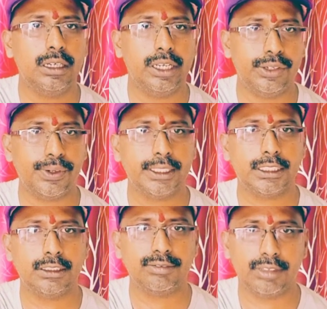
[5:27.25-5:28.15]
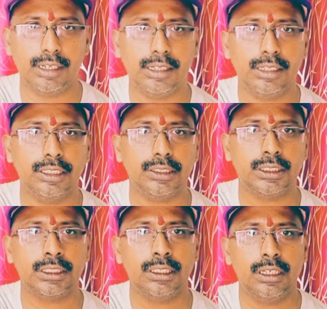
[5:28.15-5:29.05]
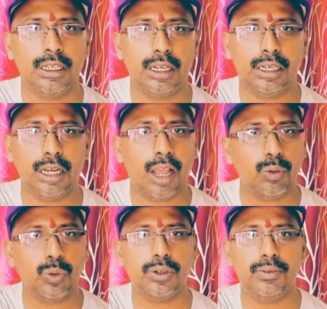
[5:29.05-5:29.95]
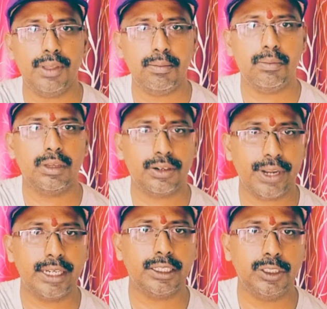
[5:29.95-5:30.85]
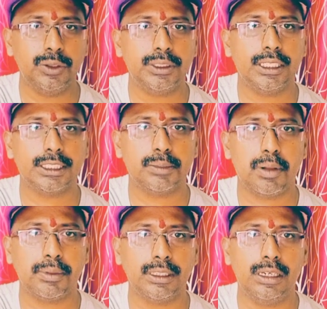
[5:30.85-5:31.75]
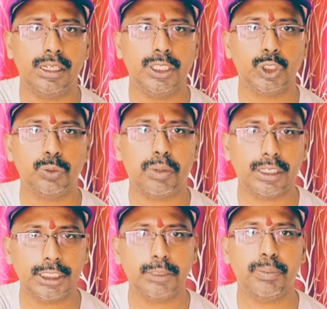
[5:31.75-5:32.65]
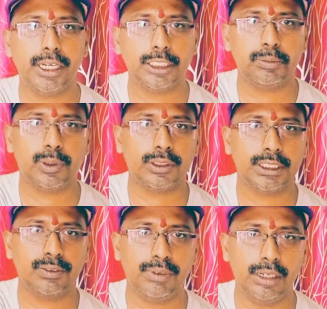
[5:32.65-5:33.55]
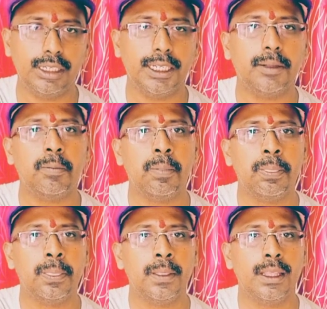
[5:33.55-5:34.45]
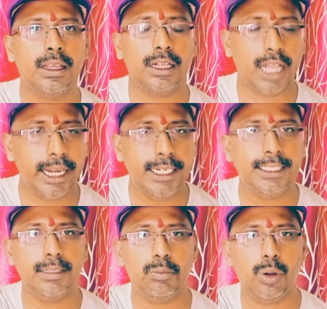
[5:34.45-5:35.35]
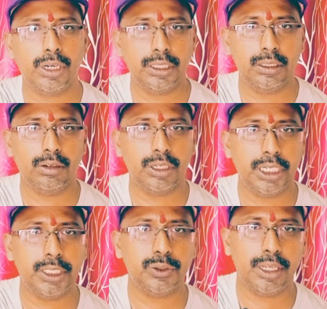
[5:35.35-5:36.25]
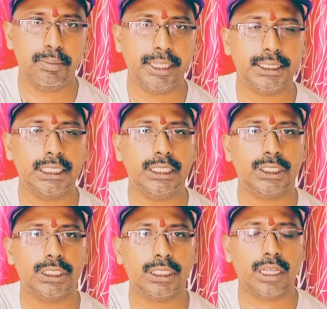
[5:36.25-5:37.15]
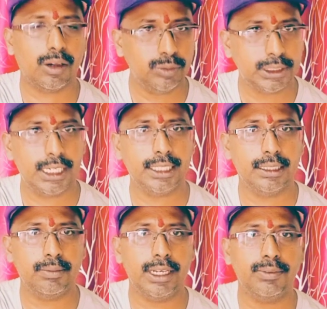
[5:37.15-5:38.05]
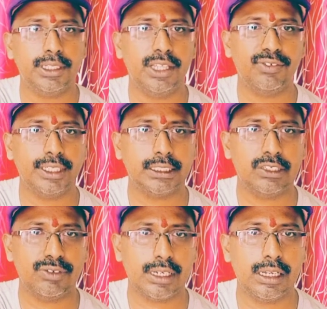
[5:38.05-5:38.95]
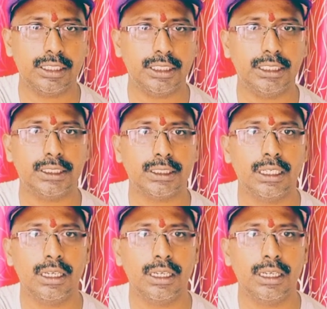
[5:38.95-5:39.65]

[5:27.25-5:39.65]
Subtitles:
interesting for the learners, and how could we create enthusiasm among the learners to participate in the process of learning, guiding them on a day-to-day basis and counseling them whenever they face difficulties,